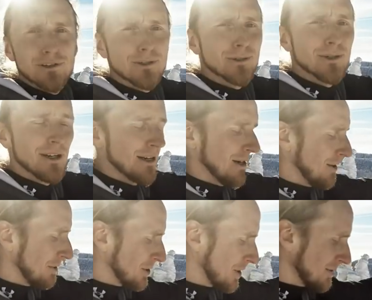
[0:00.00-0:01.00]
view
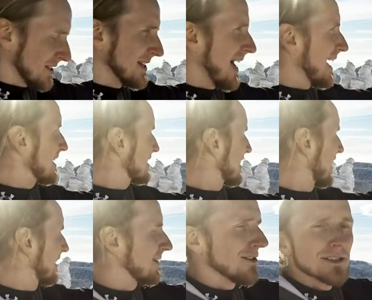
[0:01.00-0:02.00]
which looks nice.
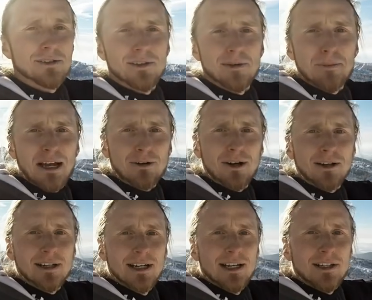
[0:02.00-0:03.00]
And also in the
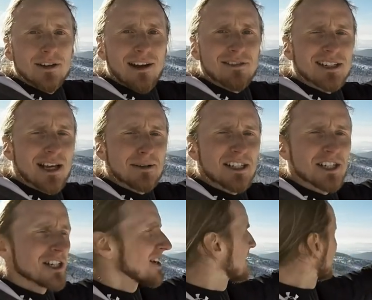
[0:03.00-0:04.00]
background you have
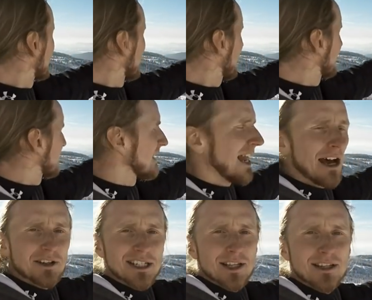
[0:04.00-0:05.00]
such soft
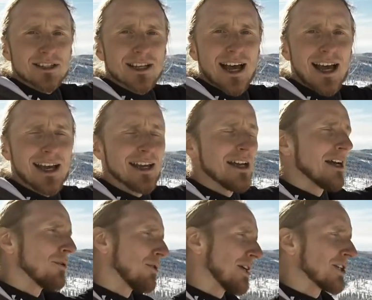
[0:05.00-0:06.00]
clouds in the sky,
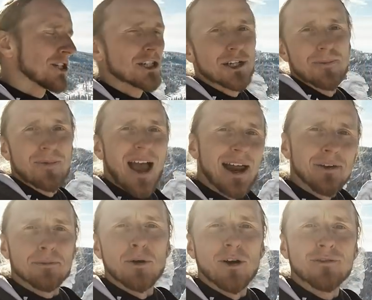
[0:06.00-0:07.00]
which are
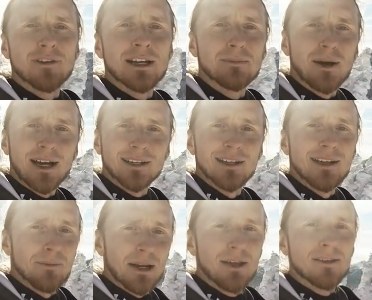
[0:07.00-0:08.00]
not perfect, but
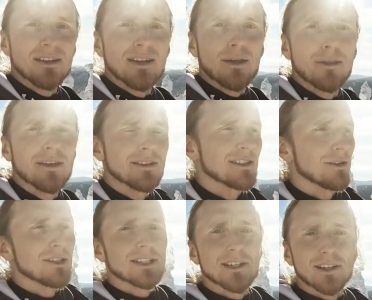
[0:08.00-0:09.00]
better than nothing.
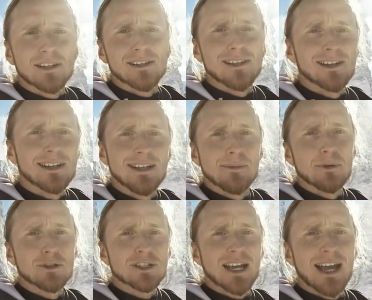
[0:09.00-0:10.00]
So it's not a clear
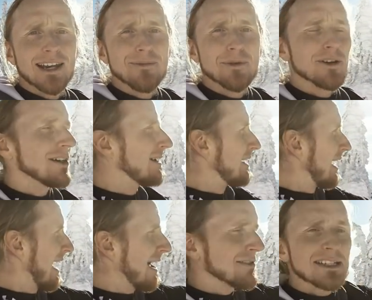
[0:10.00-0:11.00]
blue sky anymore.
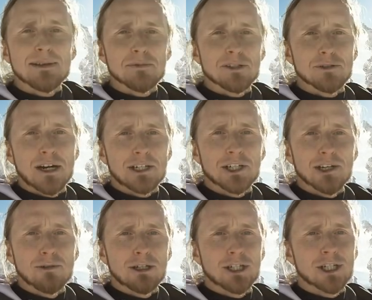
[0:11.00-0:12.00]
I have some structure
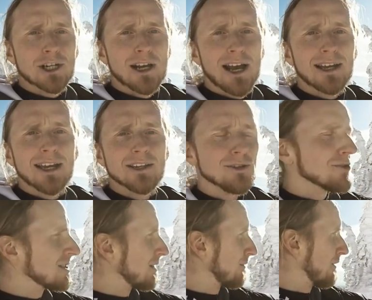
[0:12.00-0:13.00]
which I can
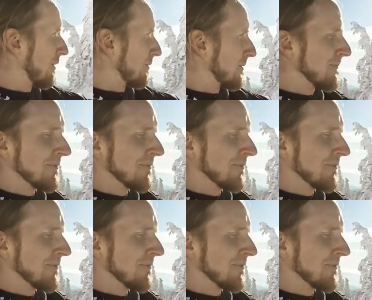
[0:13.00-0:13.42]
use in the photo,